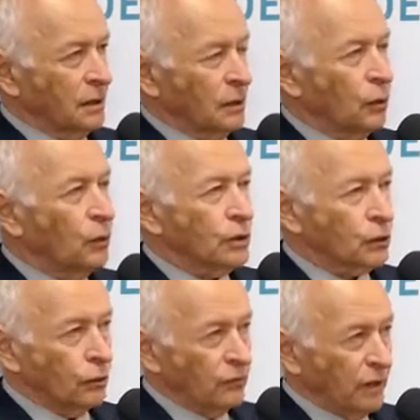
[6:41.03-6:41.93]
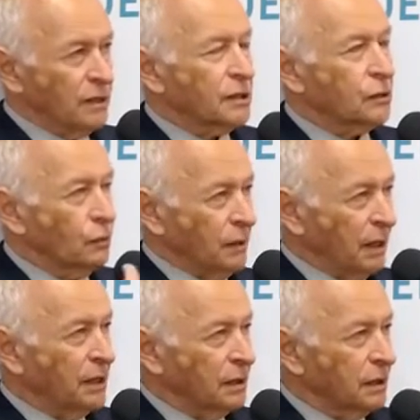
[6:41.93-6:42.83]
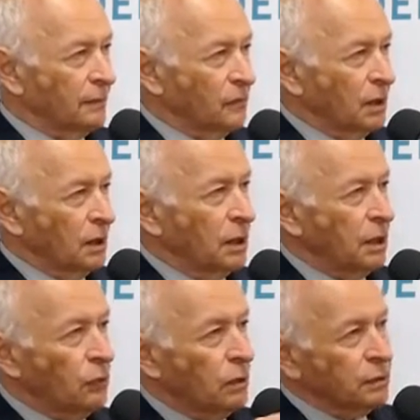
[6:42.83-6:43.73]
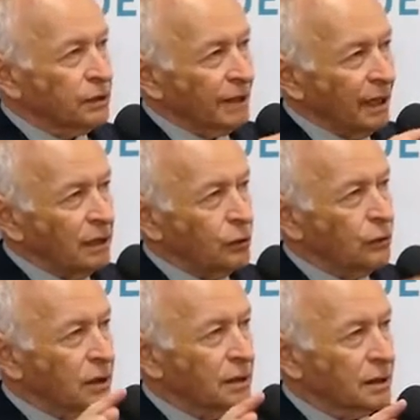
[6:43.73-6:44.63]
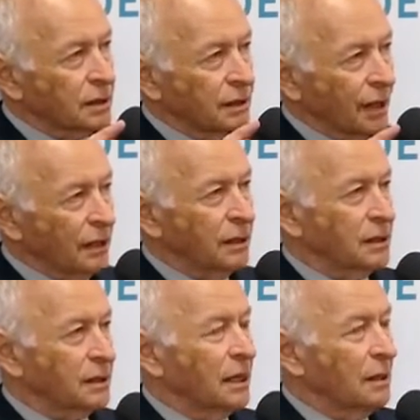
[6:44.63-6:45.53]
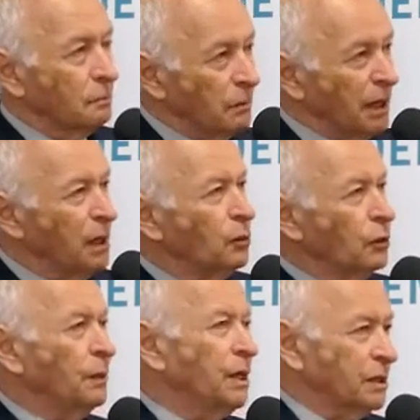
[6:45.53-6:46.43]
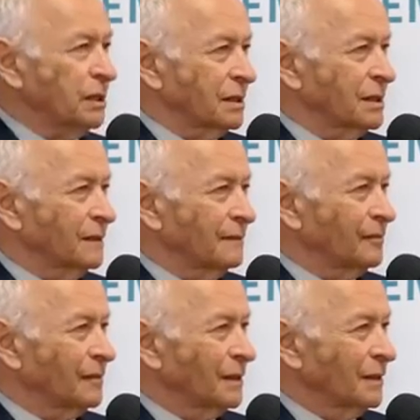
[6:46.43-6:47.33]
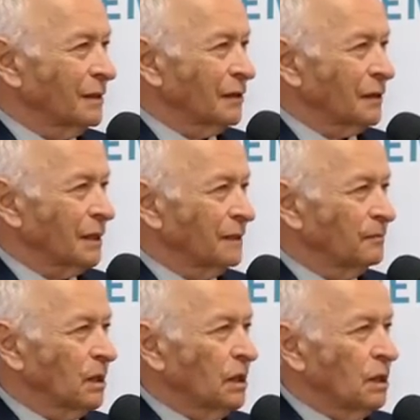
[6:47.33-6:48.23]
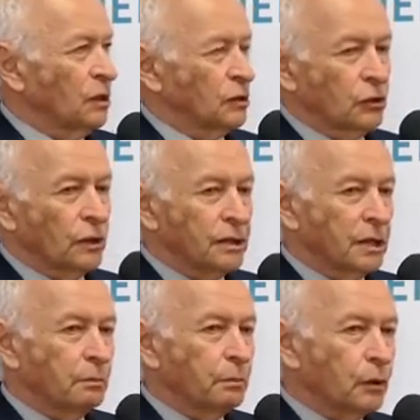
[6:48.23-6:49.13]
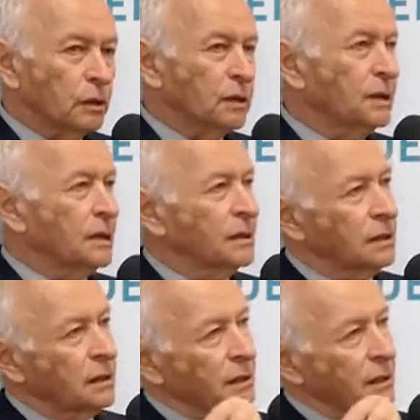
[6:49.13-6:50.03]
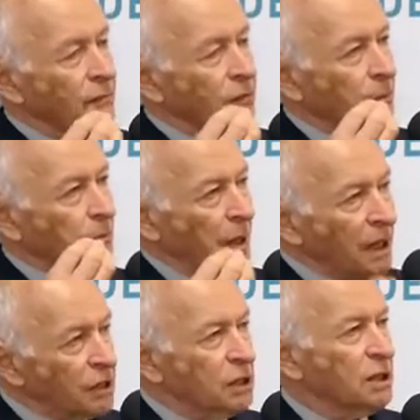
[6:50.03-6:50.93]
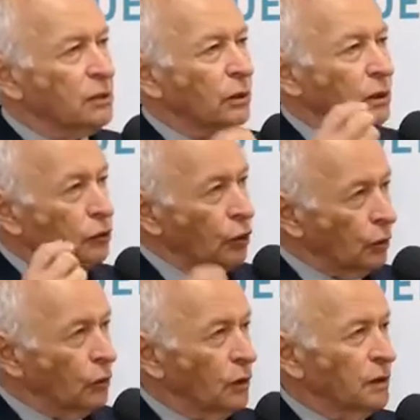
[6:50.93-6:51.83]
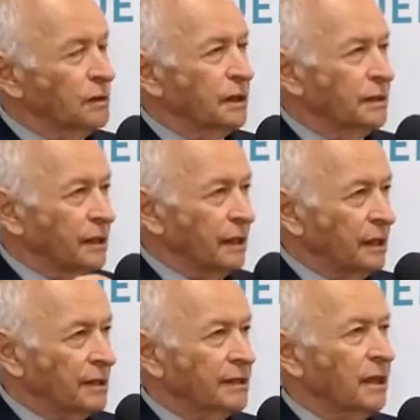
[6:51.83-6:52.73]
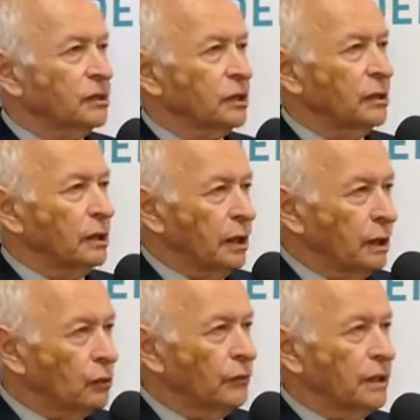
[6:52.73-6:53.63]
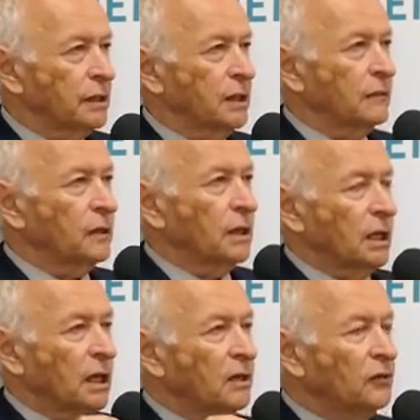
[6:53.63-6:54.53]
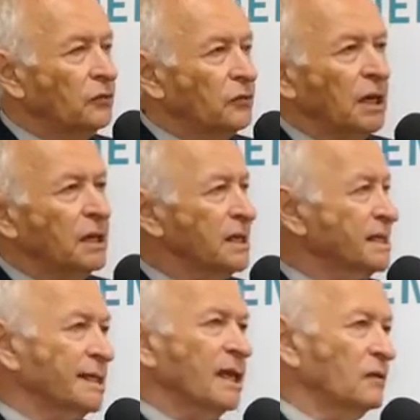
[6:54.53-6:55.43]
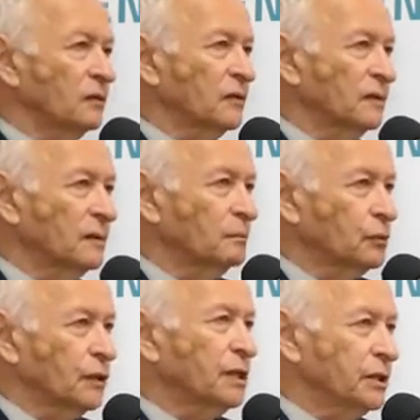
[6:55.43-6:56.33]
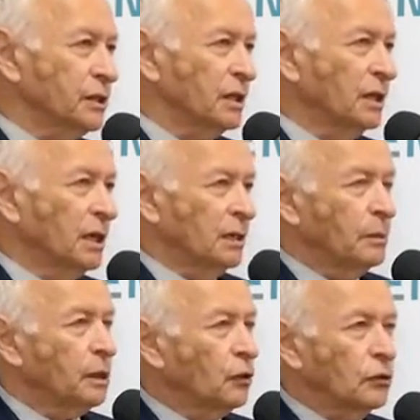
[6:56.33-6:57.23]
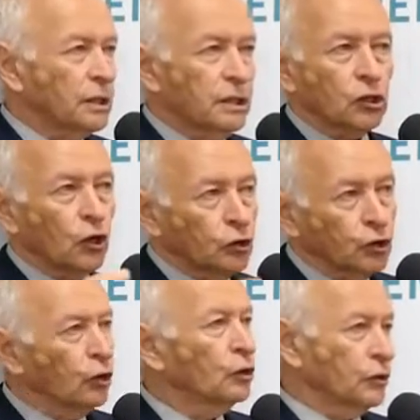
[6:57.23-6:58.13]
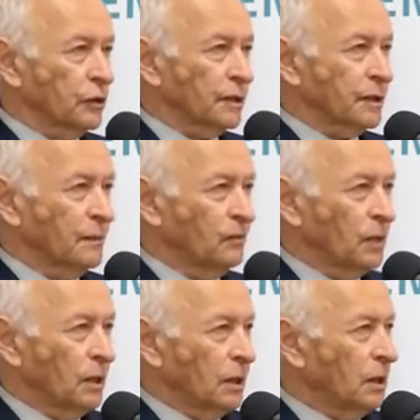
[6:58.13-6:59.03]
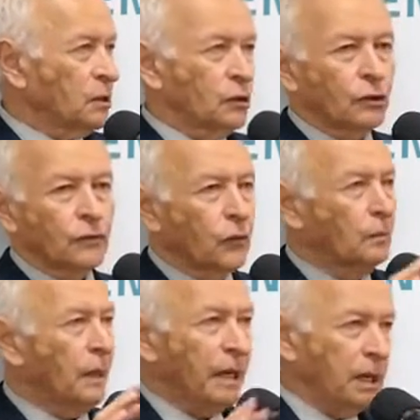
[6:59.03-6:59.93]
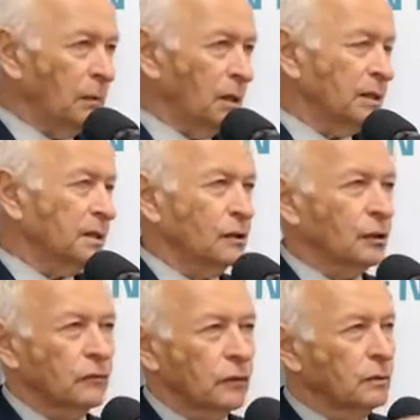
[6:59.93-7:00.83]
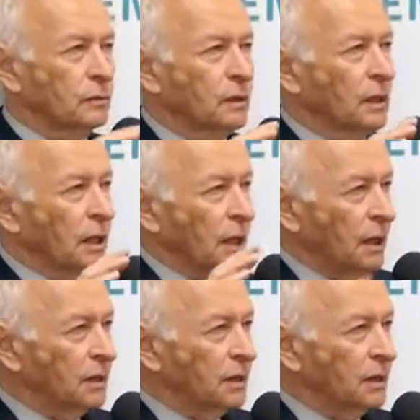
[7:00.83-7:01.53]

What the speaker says: who was convinced to make it, he will send to this dentist many more patients. Okay, so it's important that the patients will know that there is such an innovative and very safe procedure, because it's autologous. It's not from animals, not from other